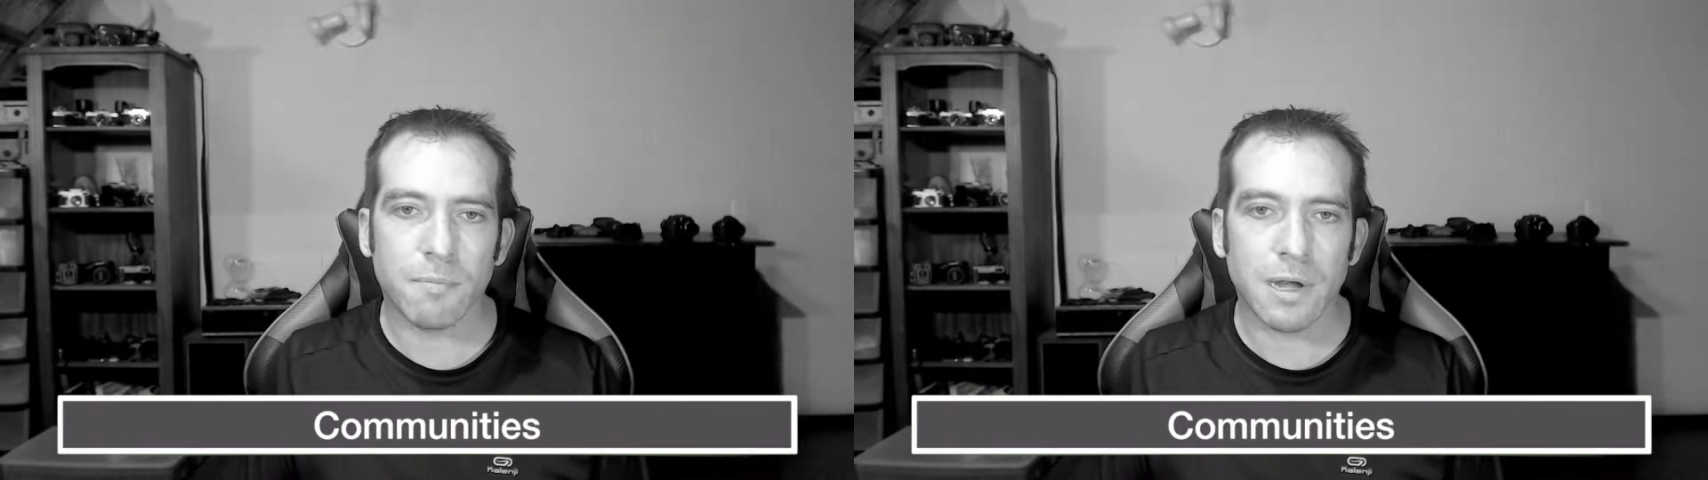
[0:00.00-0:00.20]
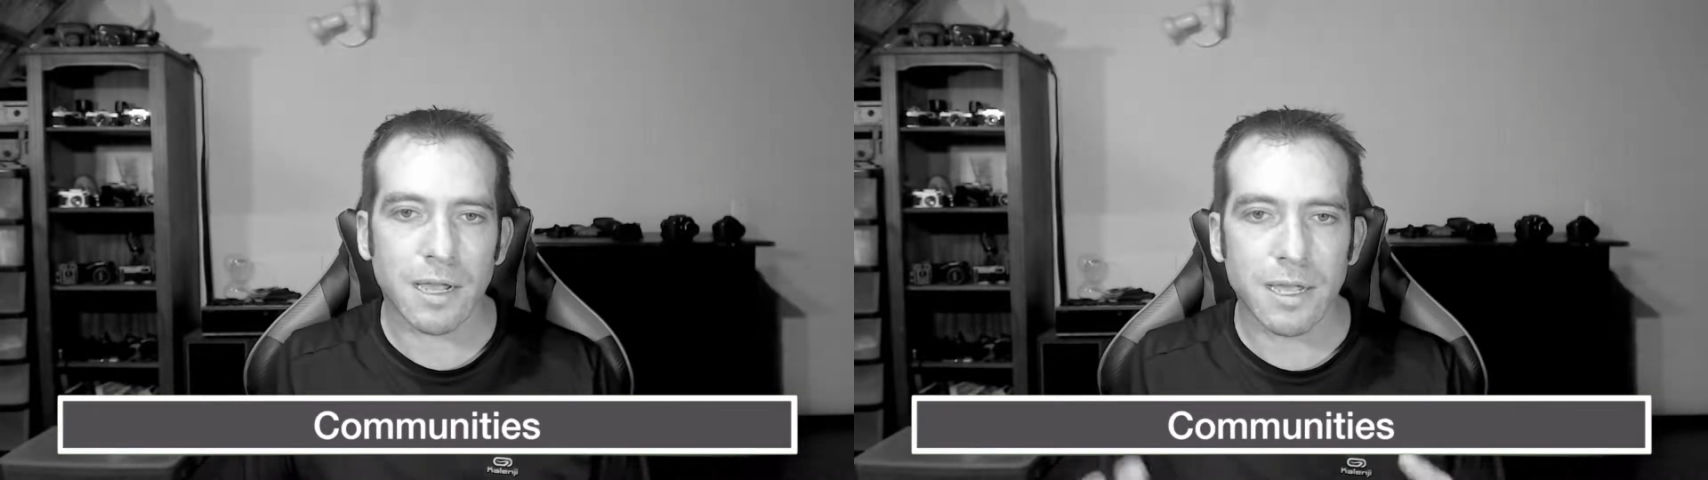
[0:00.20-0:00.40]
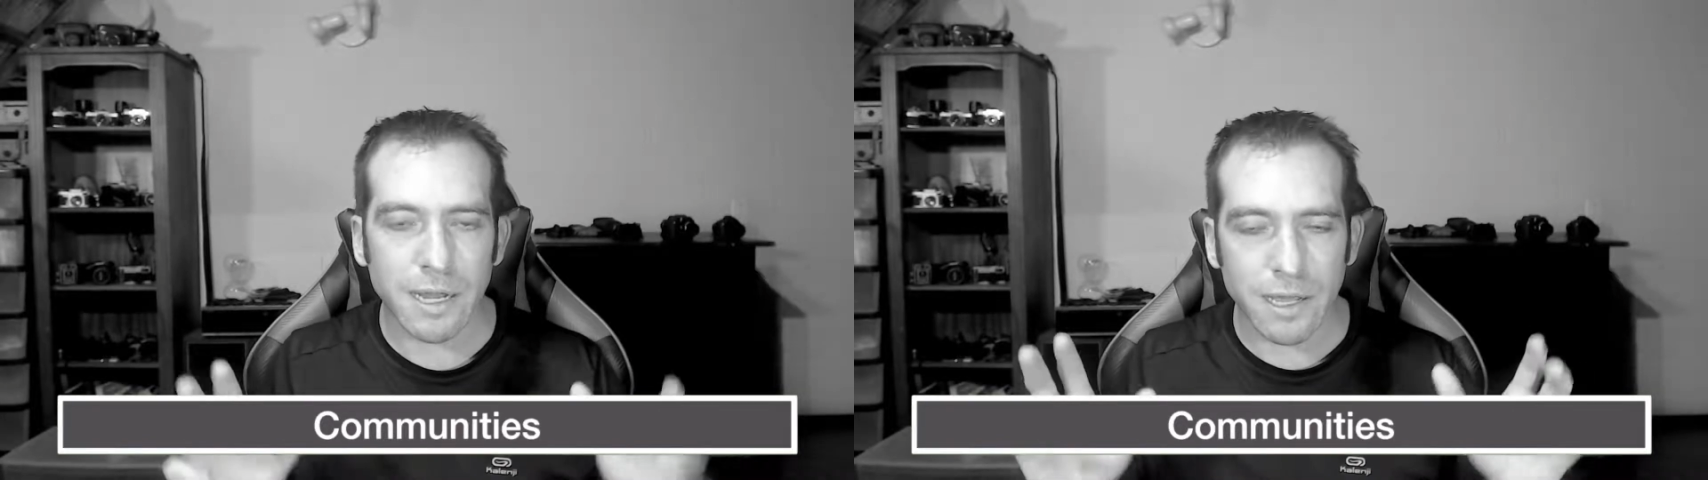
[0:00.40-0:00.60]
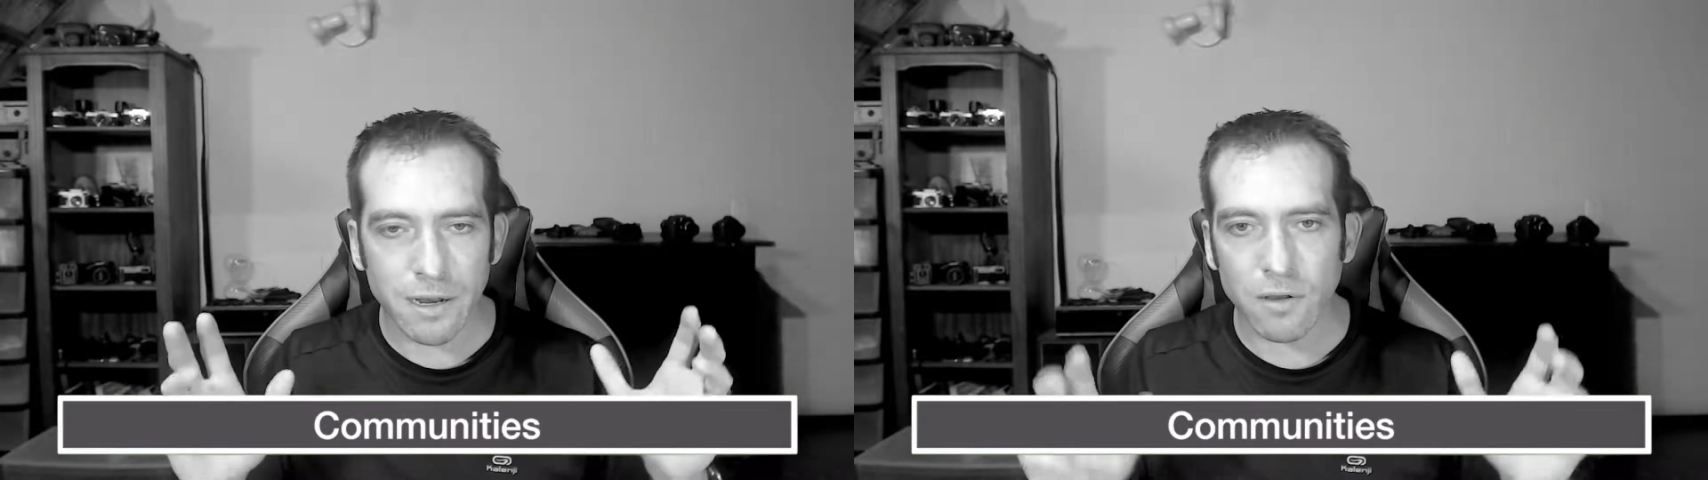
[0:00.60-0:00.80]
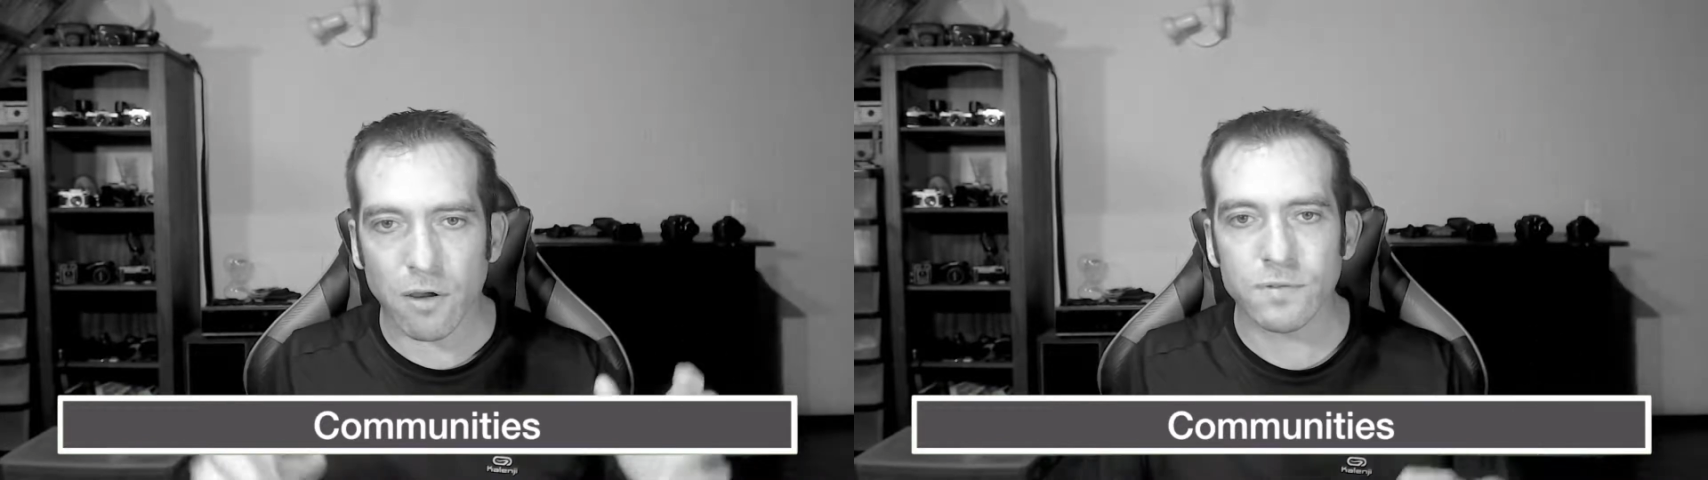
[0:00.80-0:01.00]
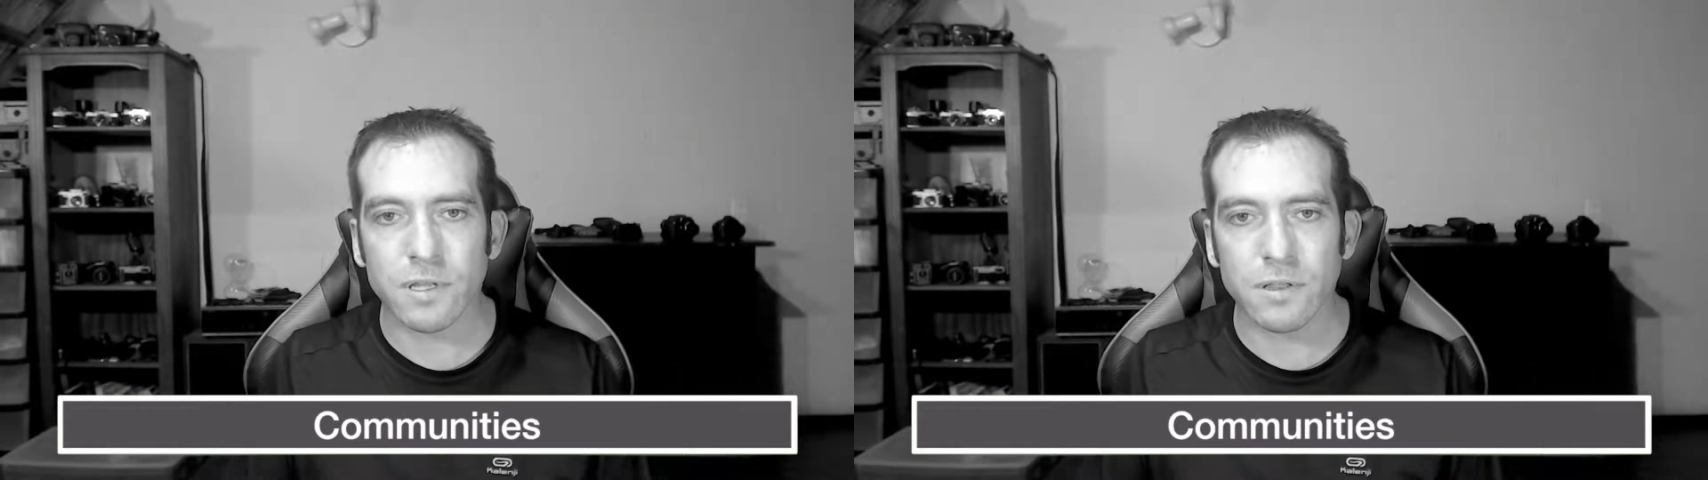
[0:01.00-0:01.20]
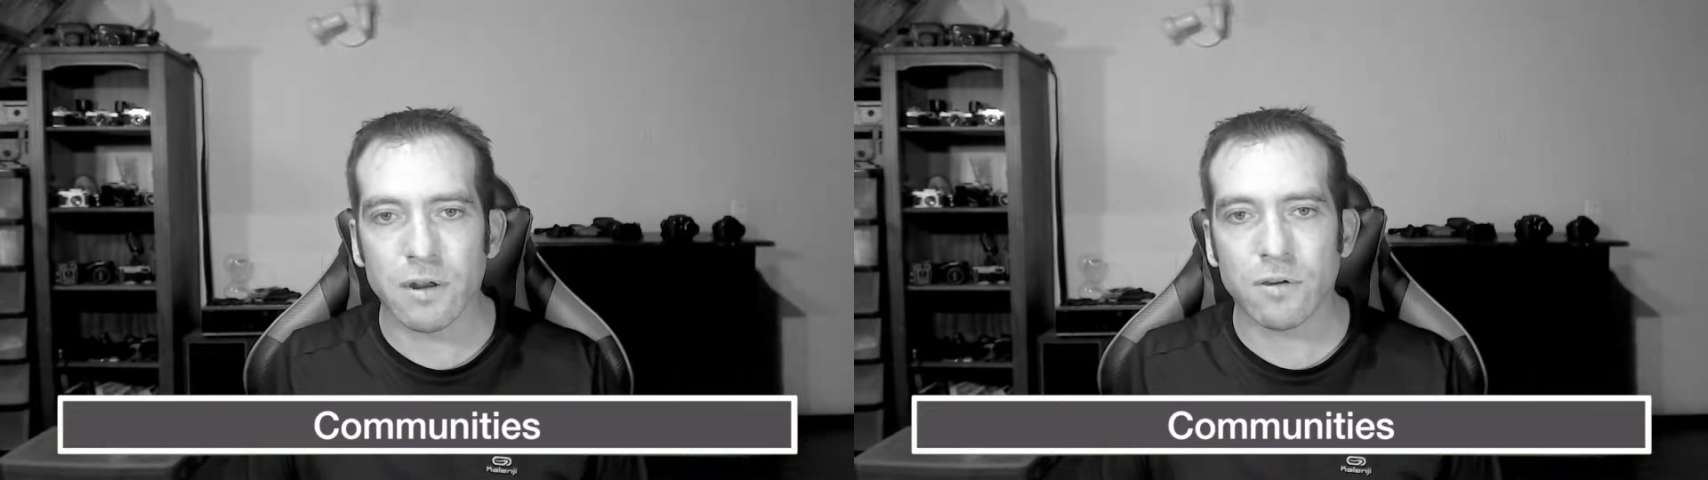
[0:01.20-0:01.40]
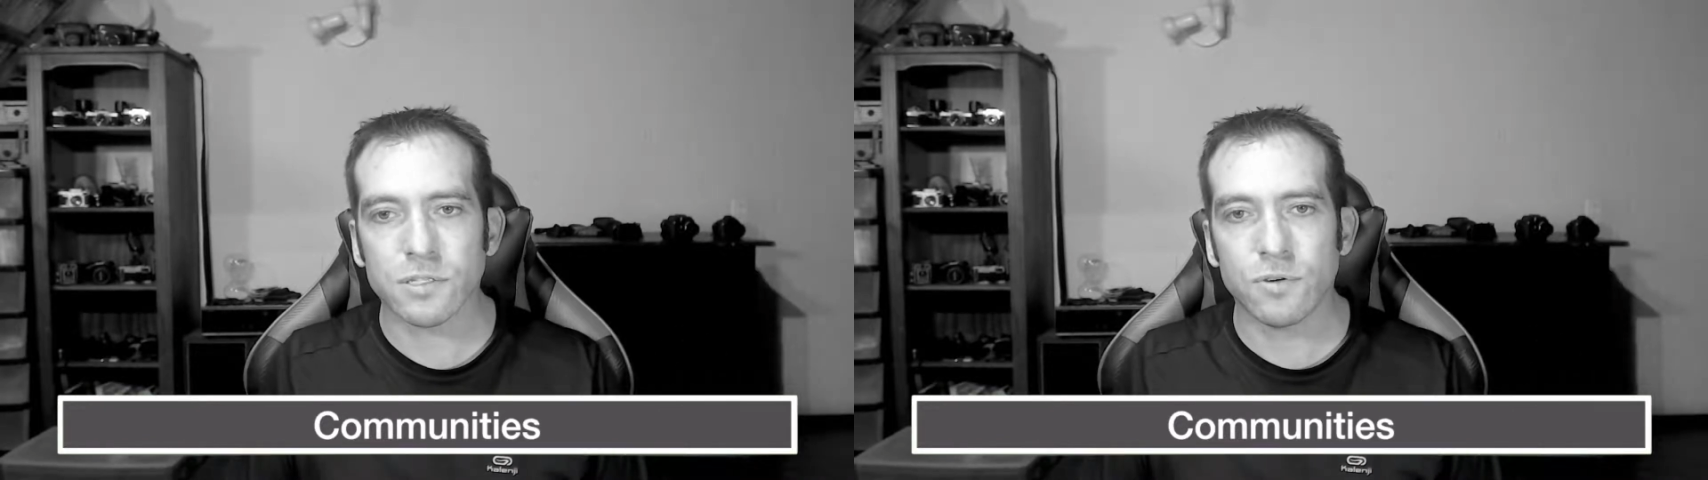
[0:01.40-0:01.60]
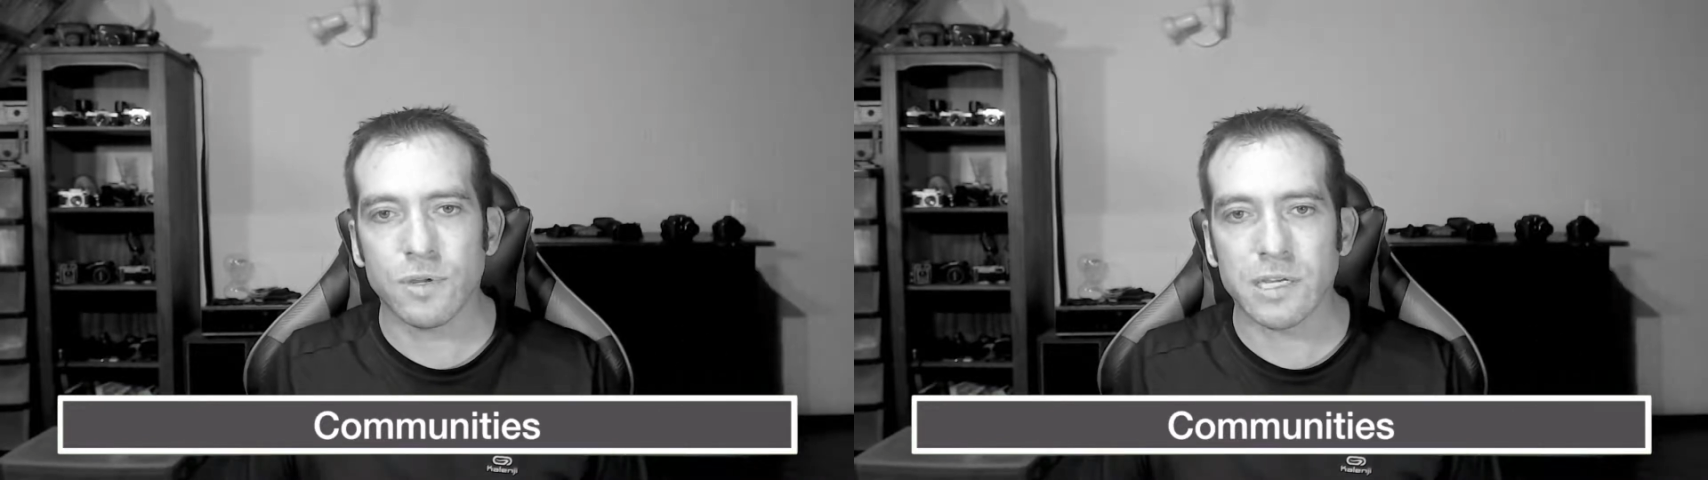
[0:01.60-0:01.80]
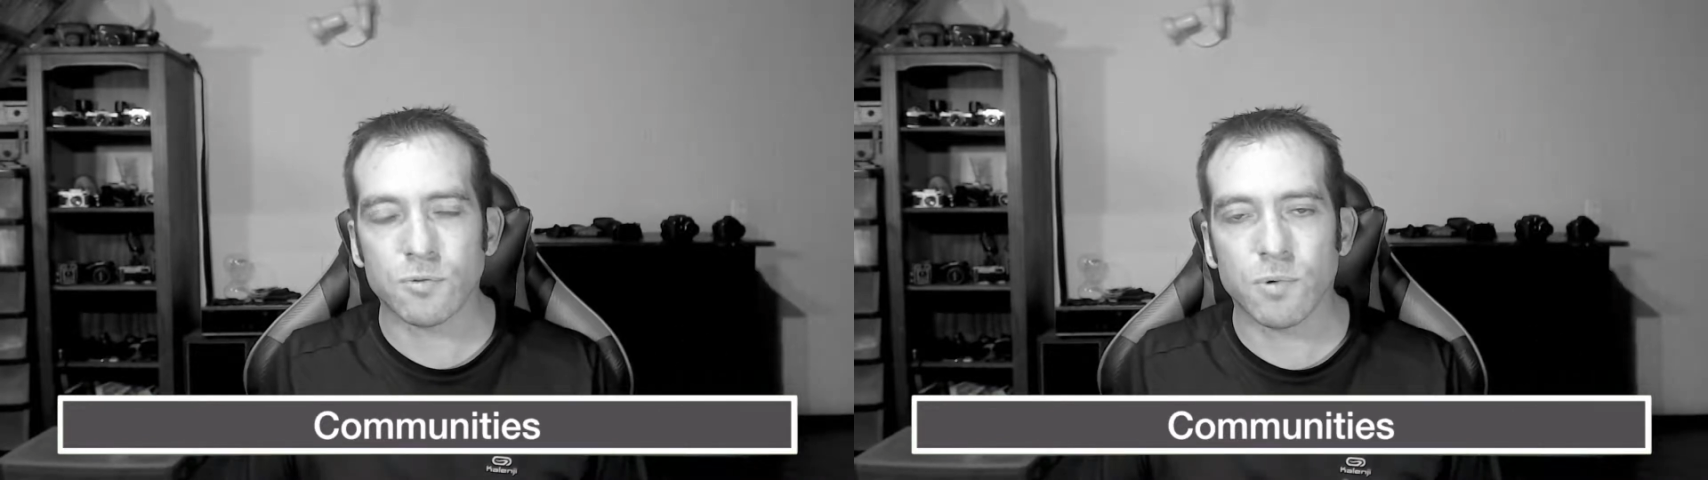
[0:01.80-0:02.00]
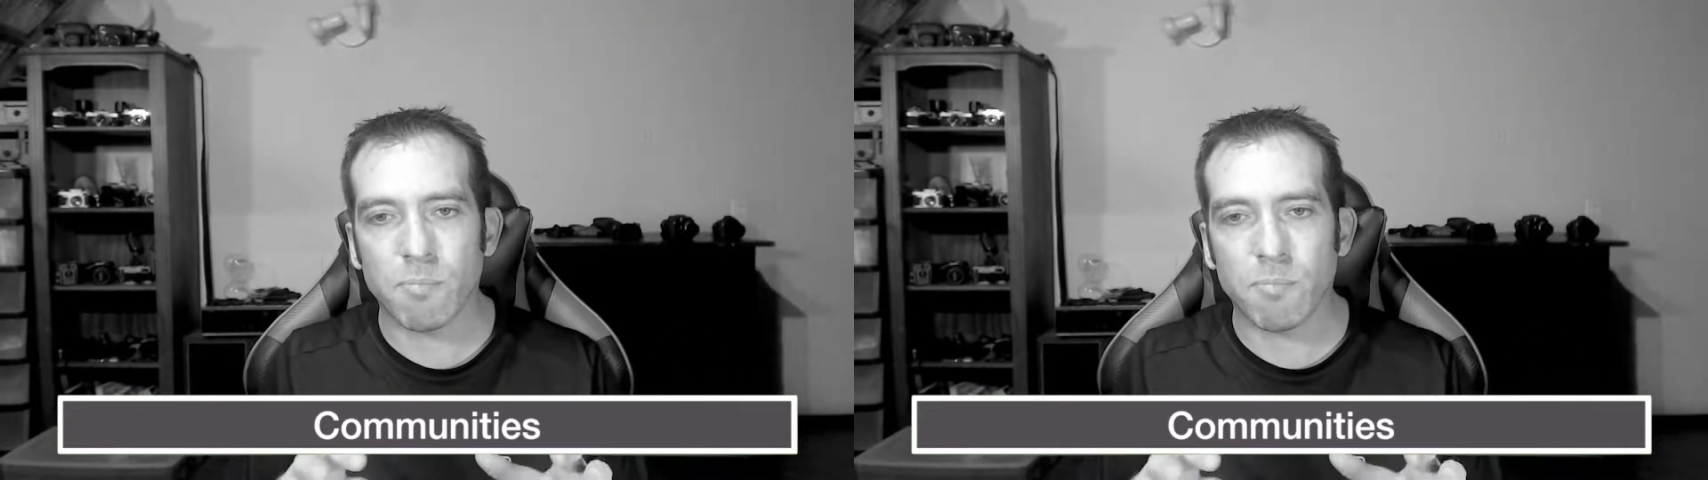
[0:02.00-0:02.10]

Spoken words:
Luckily, after the last 2 years,